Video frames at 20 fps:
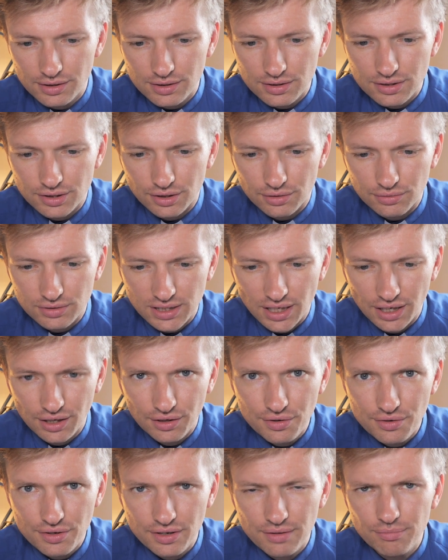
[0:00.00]
So
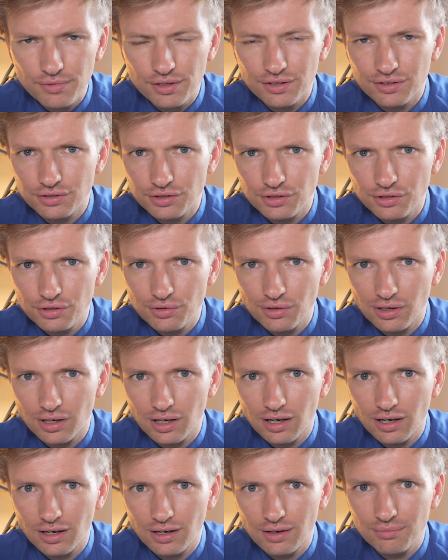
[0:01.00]
tell them that you
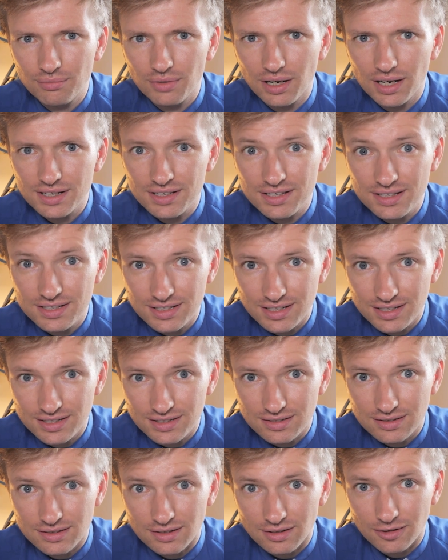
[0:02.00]
are my
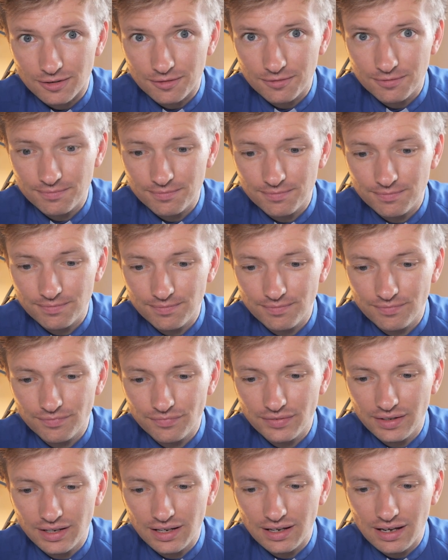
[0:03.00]
sister.
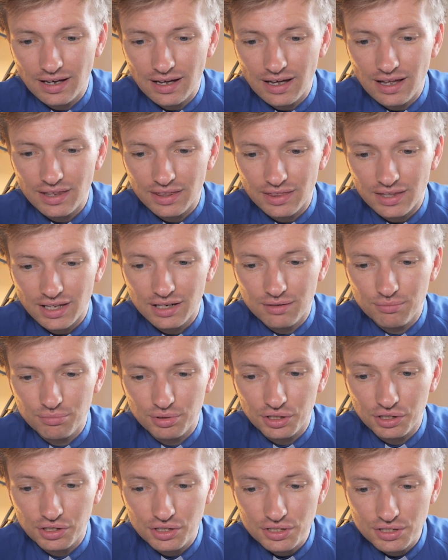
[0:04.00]
Then,
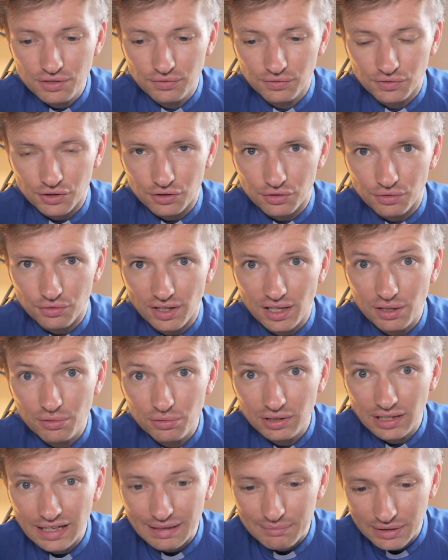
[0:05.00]
because of you, they
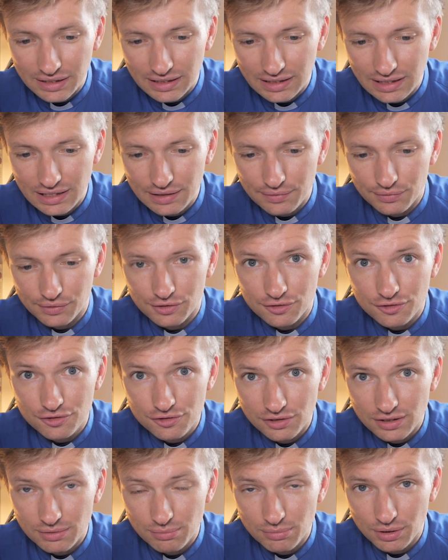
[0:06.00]
will let me live and
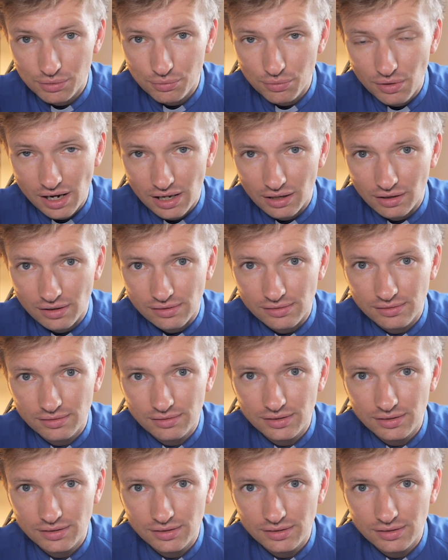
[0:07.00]
treat me well.